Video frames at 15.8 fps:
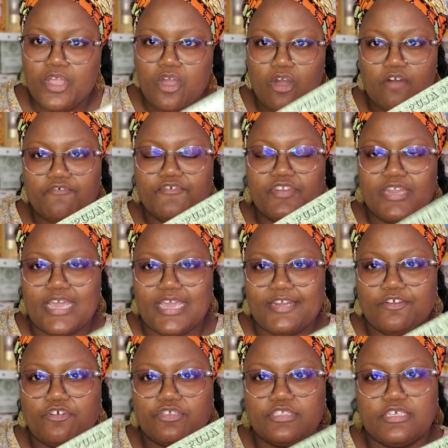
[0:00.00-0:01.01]
of
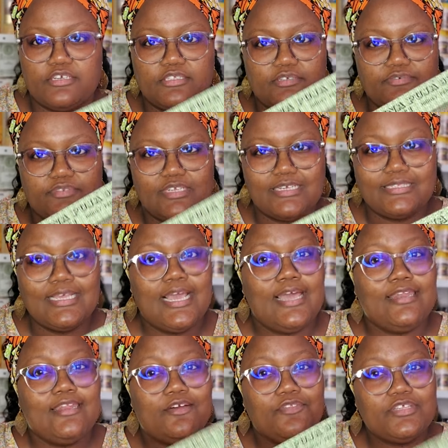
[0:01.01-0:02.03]
9 consecutive days.
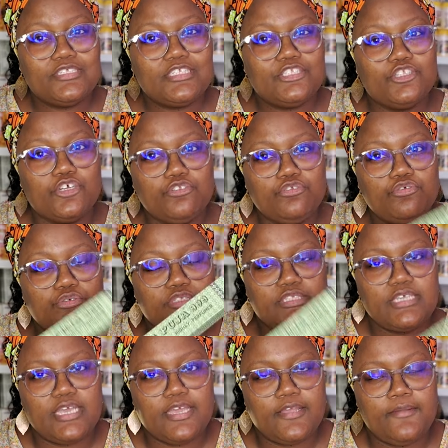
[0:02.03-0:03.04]
Now, this is not to
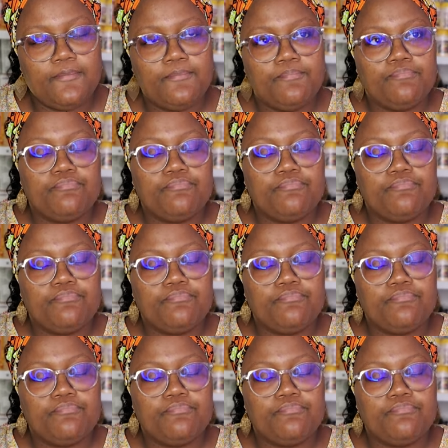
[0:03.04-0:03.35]
say